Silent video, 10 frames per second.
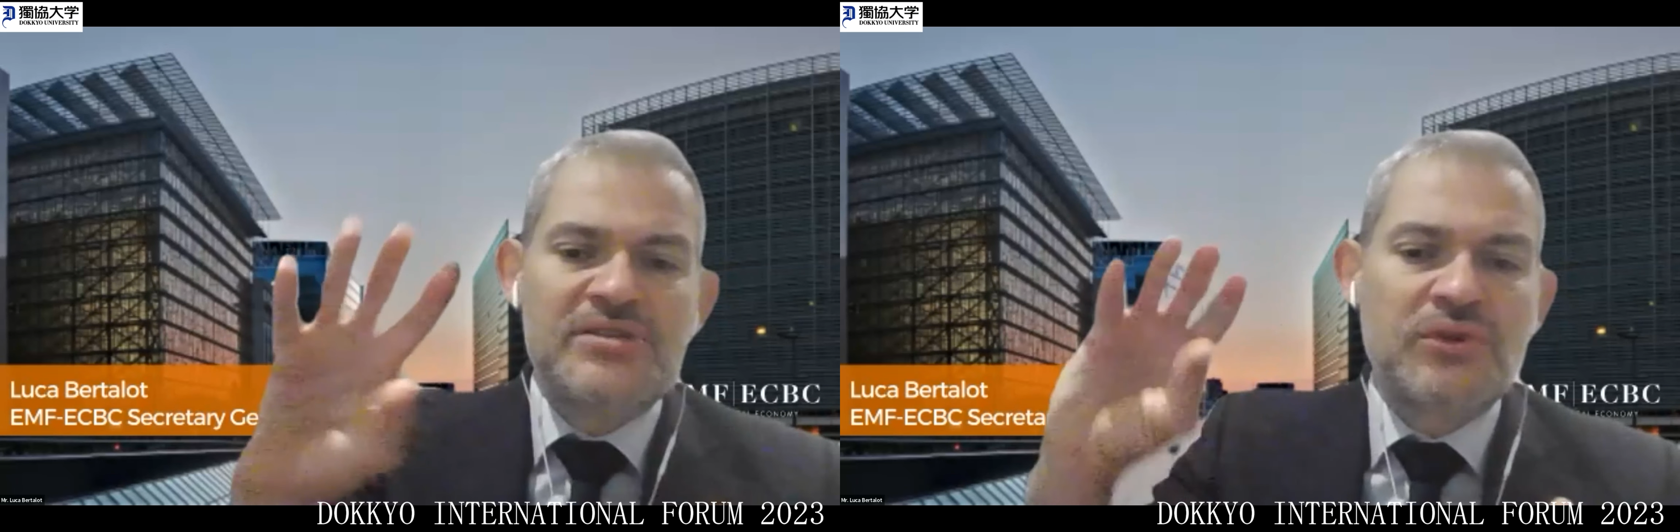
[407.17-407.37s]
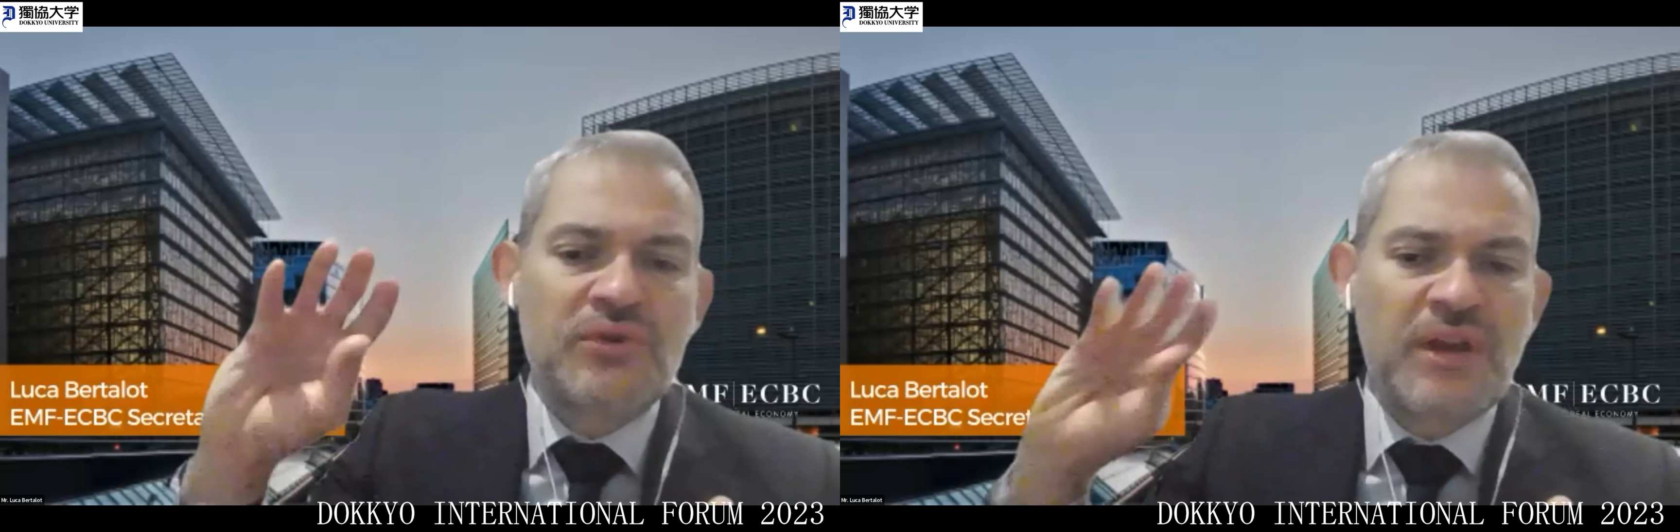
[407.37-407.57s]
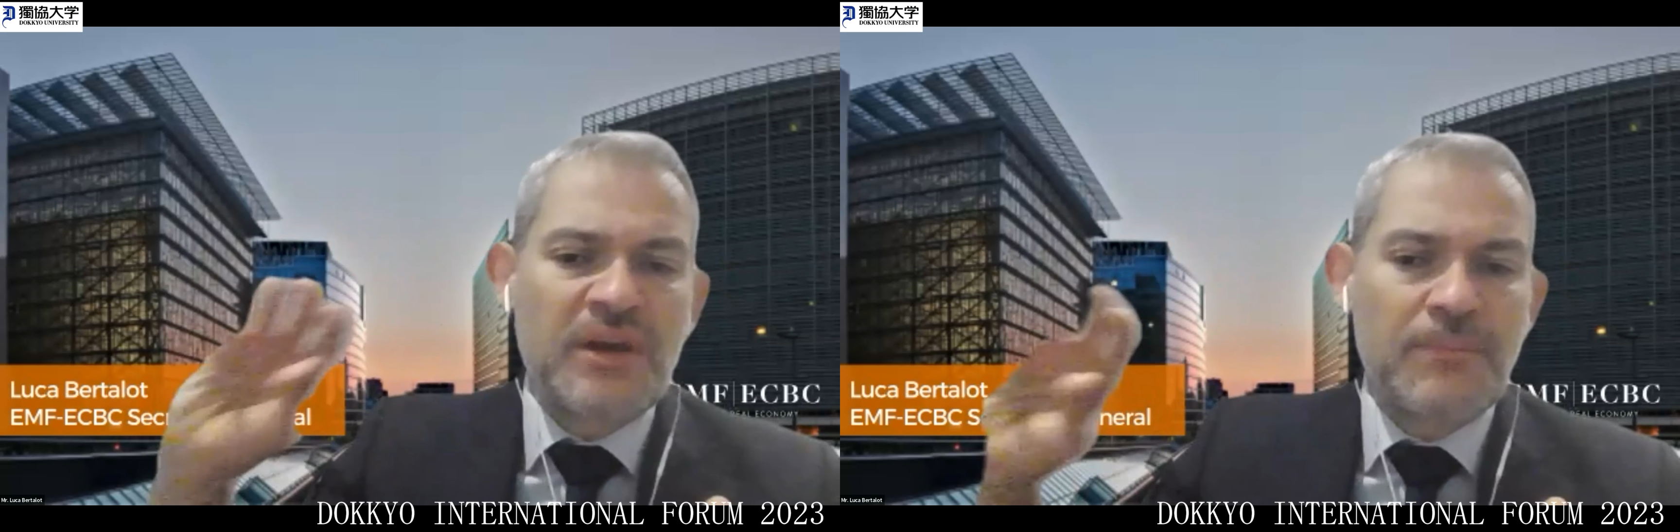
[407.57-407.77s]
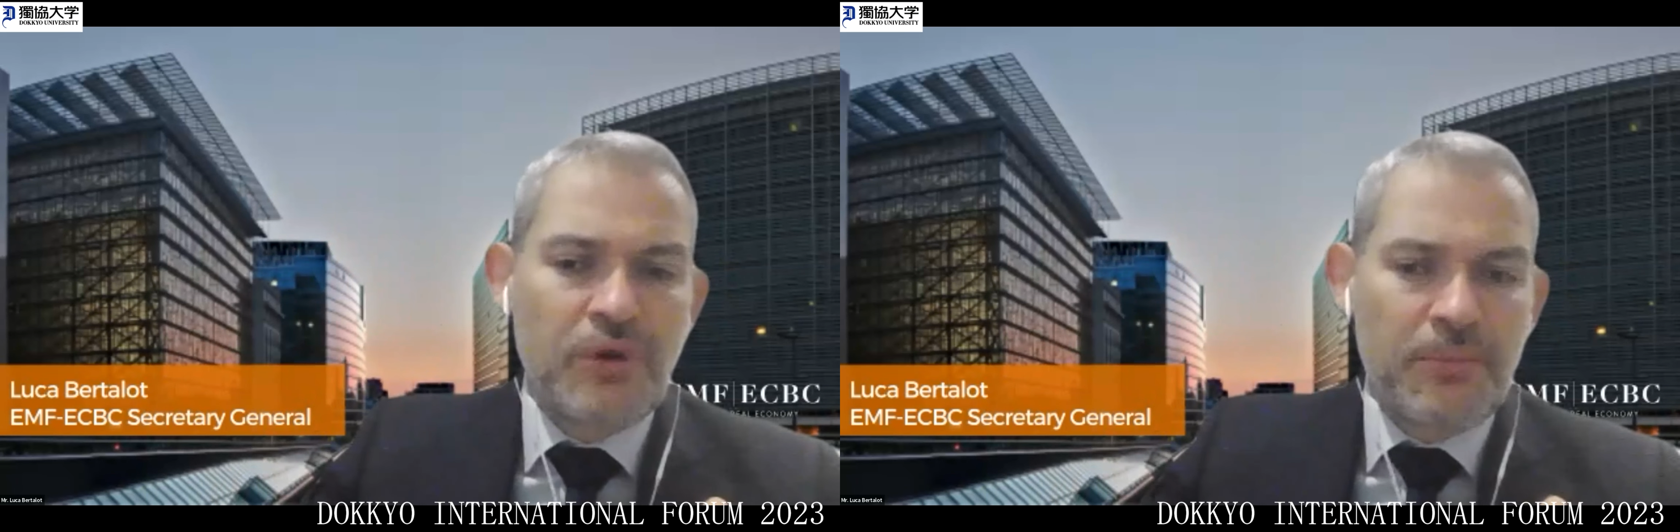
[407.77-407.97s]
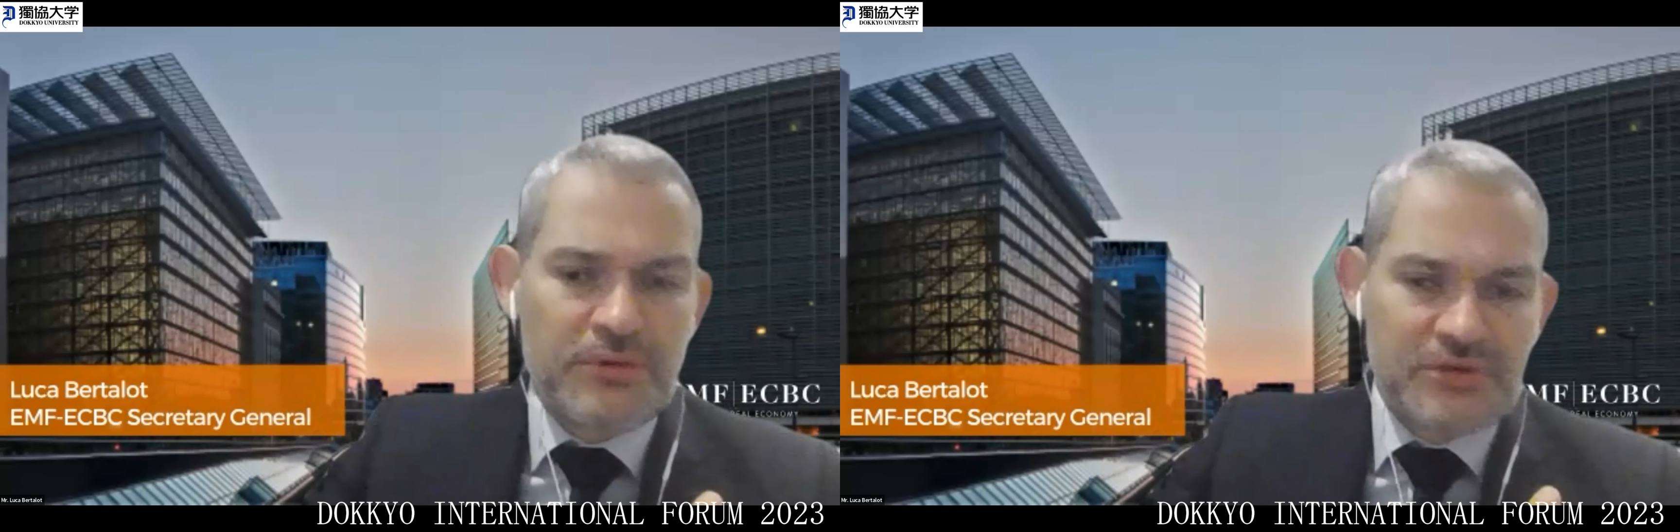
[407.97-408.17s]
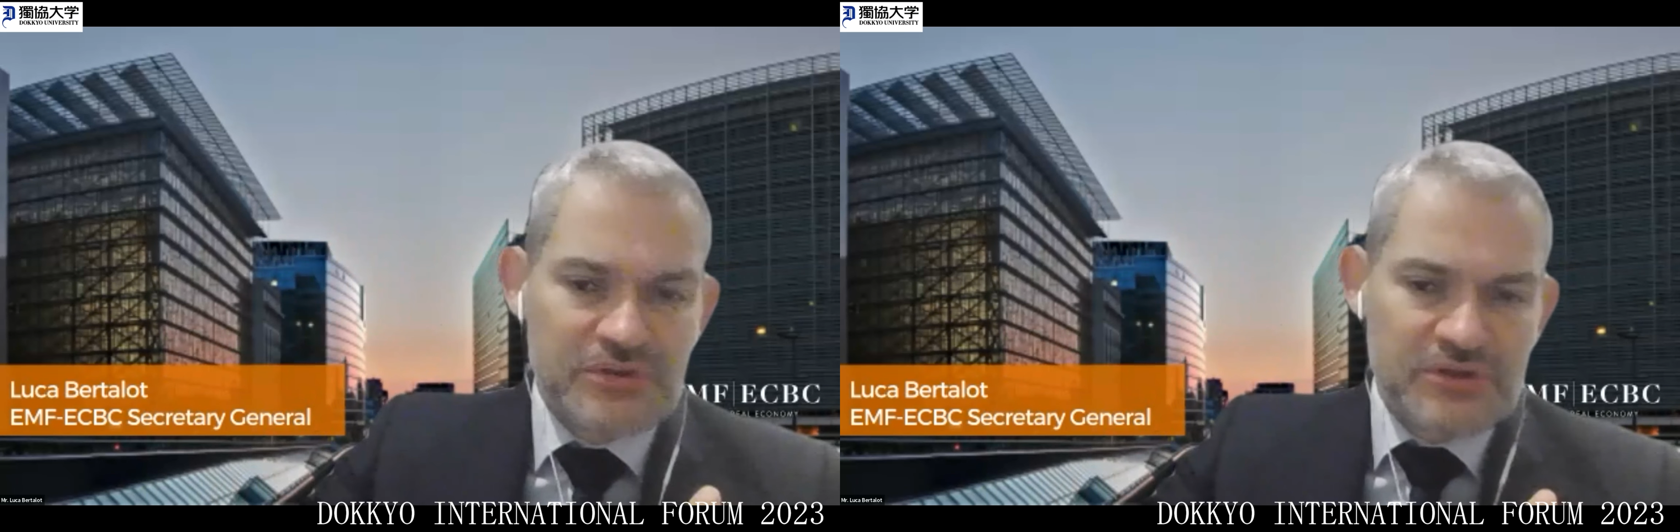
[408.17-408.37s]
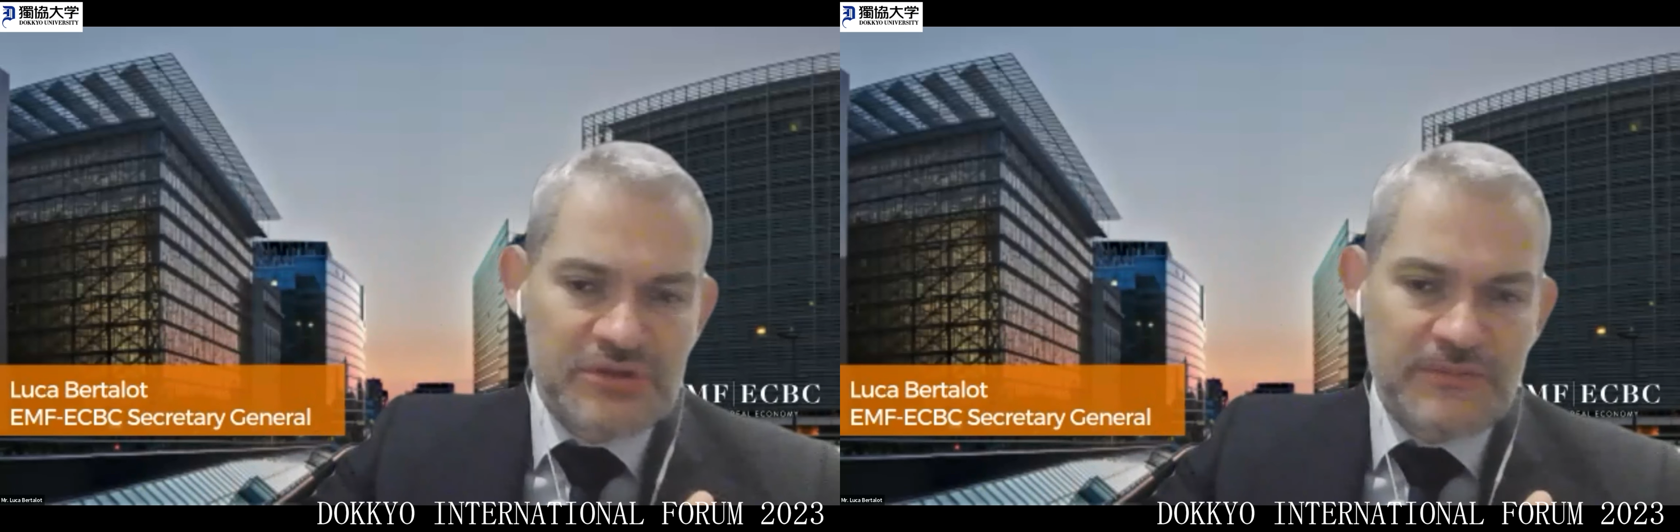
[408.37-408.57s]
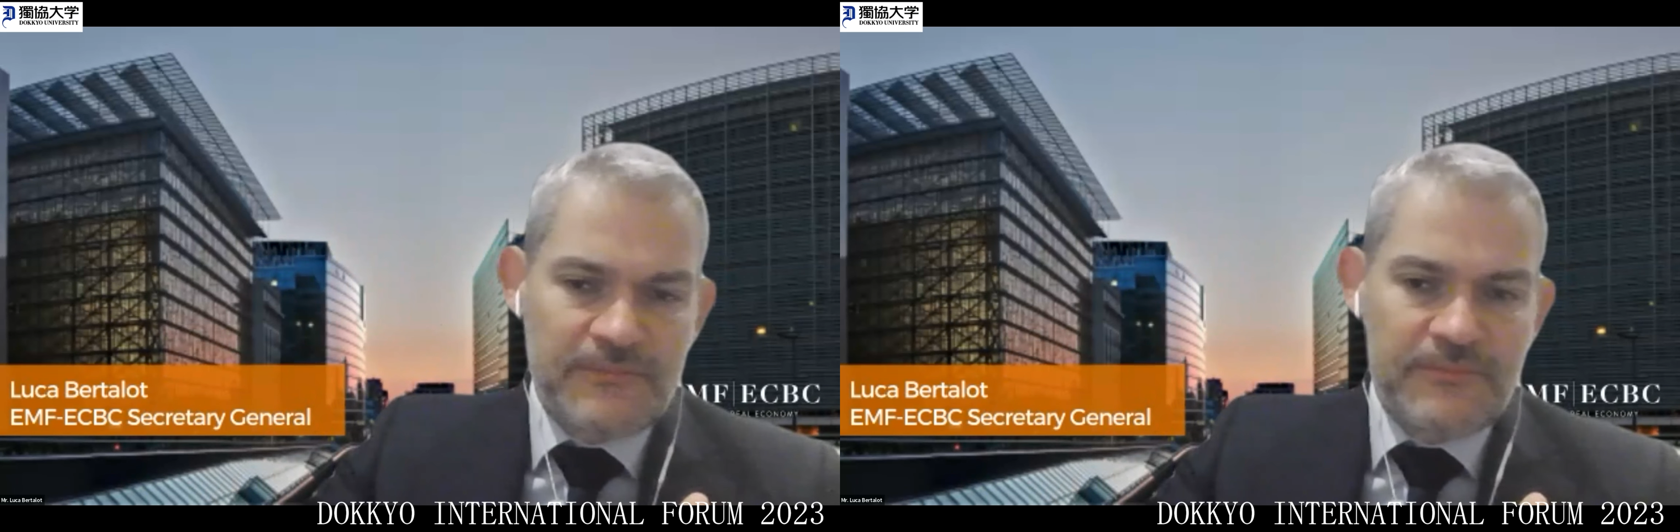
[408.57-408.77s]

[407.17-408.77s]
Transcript: to green purposes.